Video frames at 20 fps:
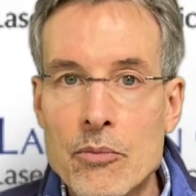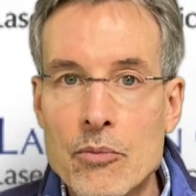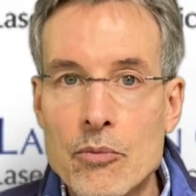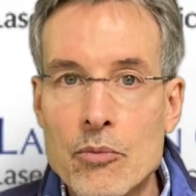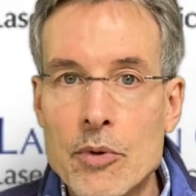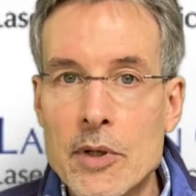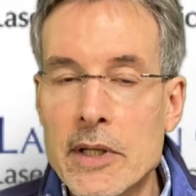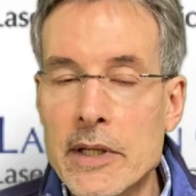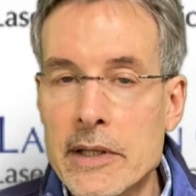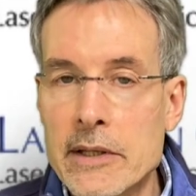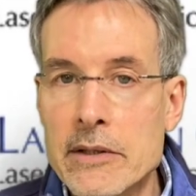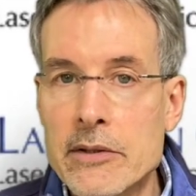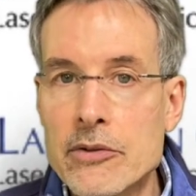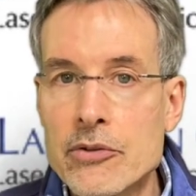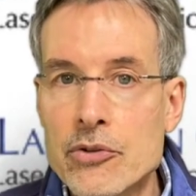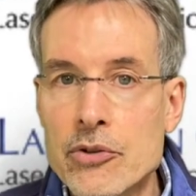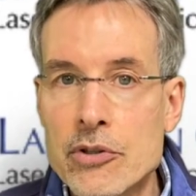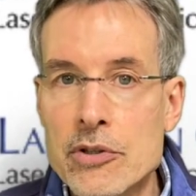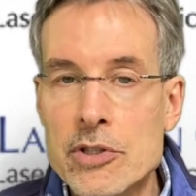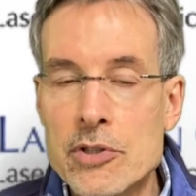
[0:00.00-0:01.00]
really to
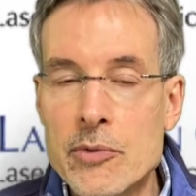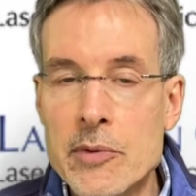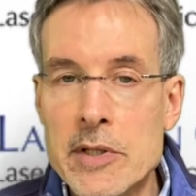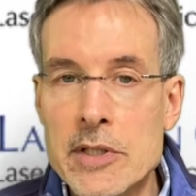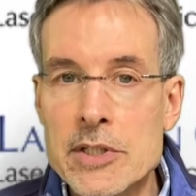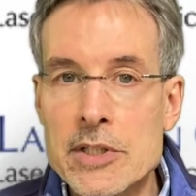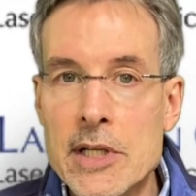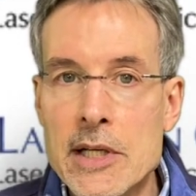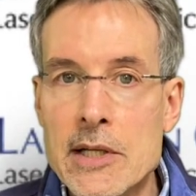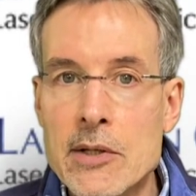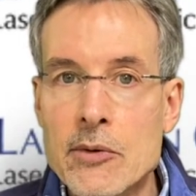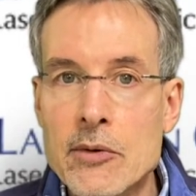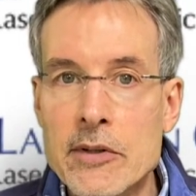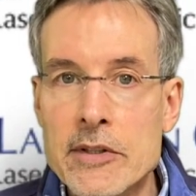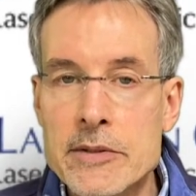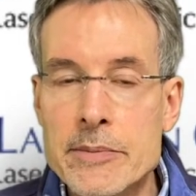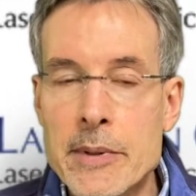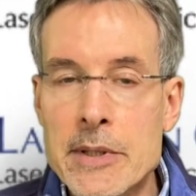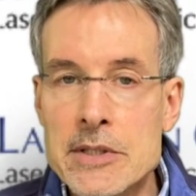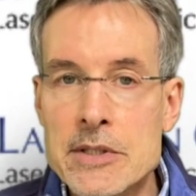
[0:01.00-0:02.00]
surgery in general, and
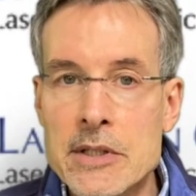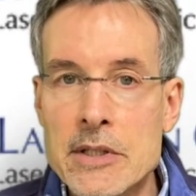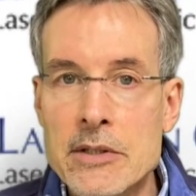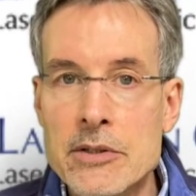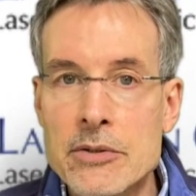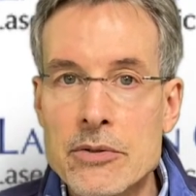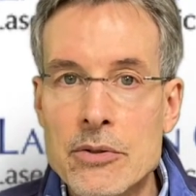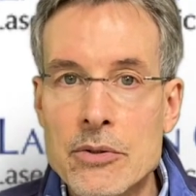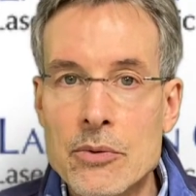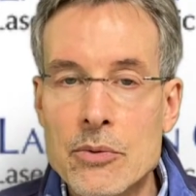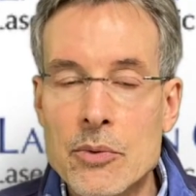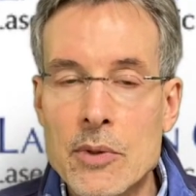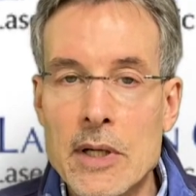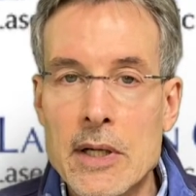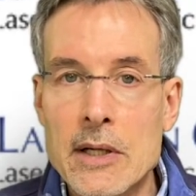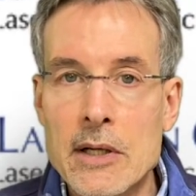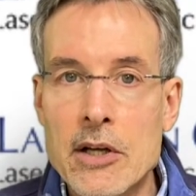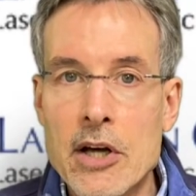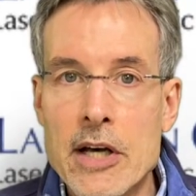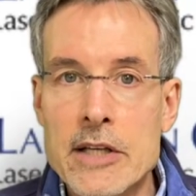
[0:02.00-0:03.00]
especially to
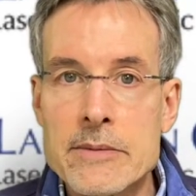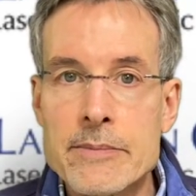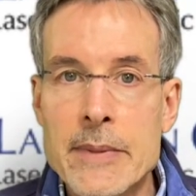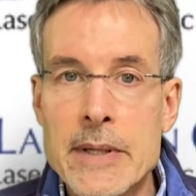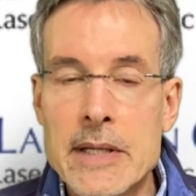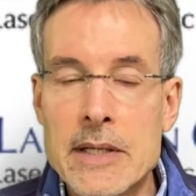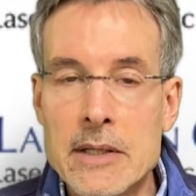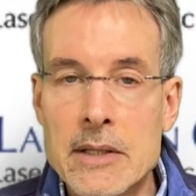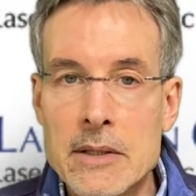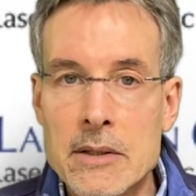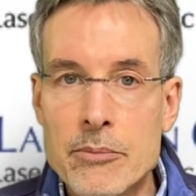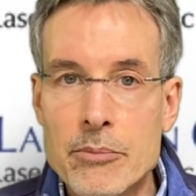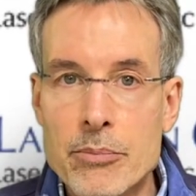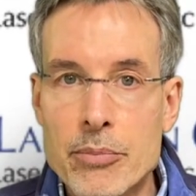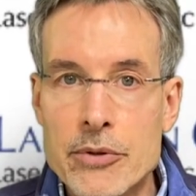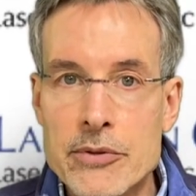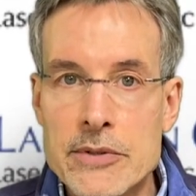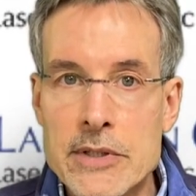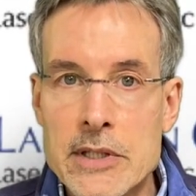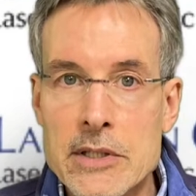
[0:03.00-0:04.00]
cosmetic
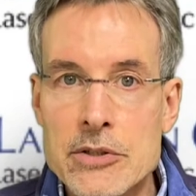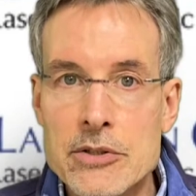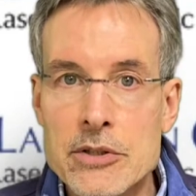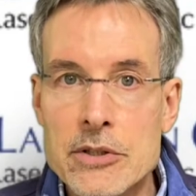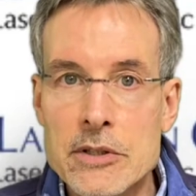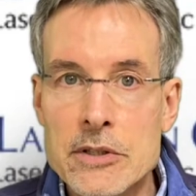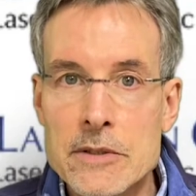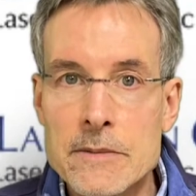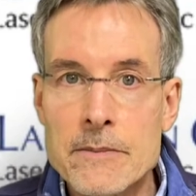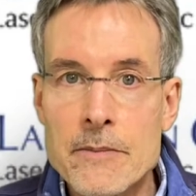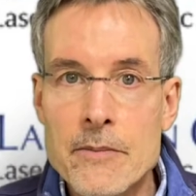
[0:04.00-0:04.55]
procedures.